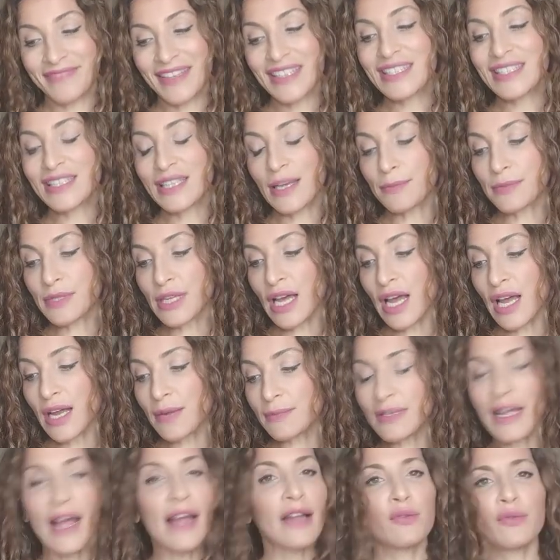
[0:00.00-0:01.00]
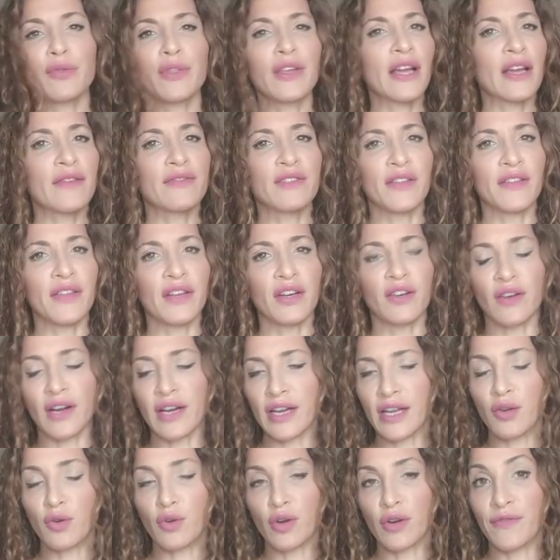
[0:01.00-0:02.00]
sometimes I don't think I've done that
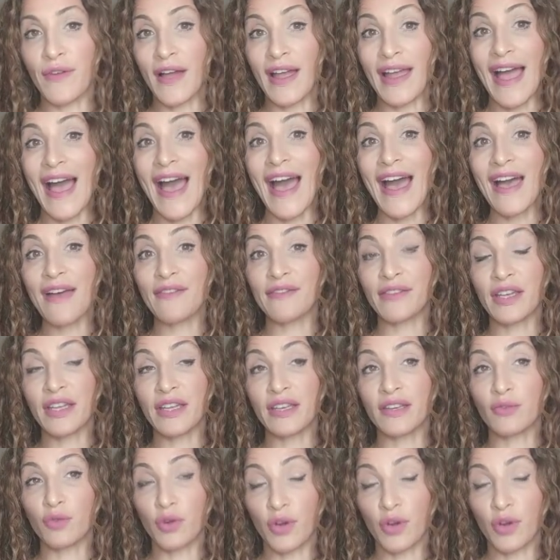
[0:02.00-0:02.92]
already, or if I haven't,